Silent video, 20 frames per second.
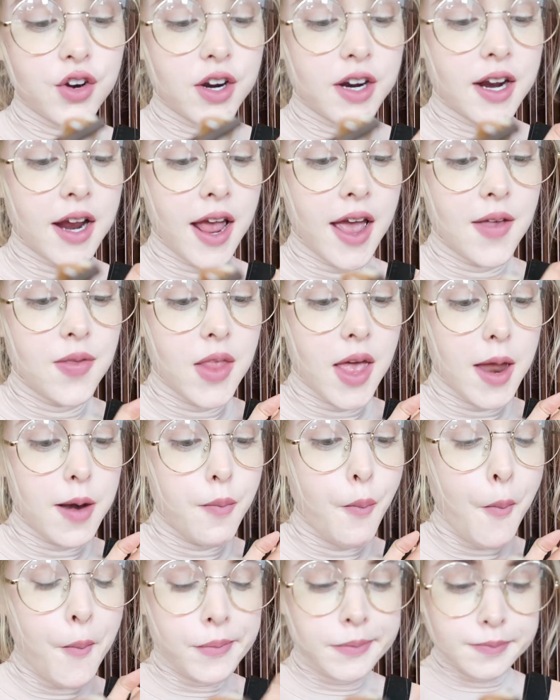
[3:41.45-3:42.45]
And
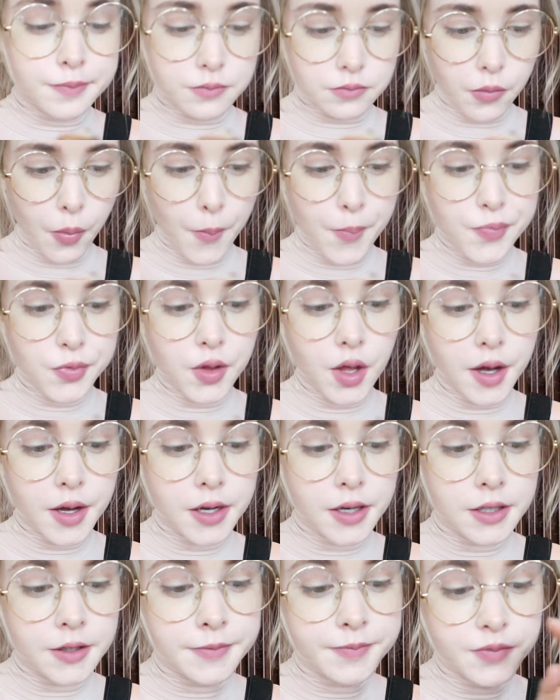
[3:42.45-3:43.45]
then
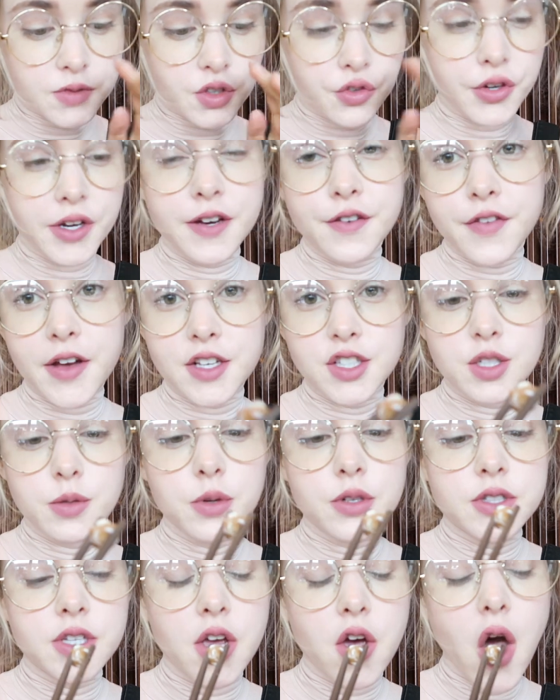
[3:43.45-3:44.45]
the green
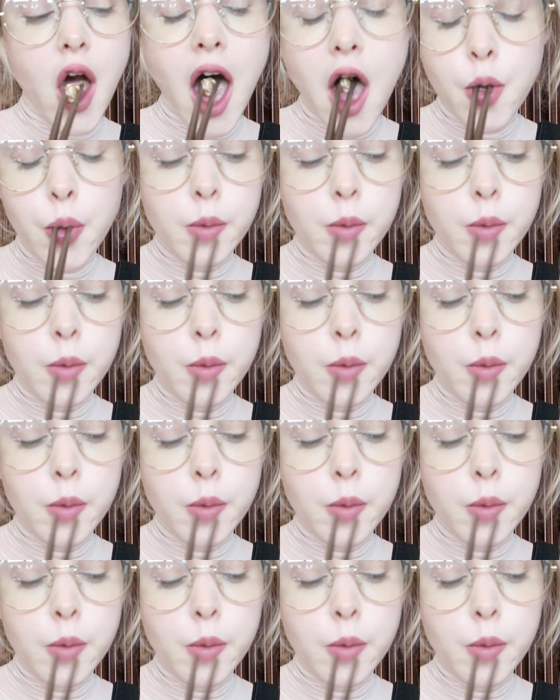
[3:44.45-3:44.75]
vegetable too.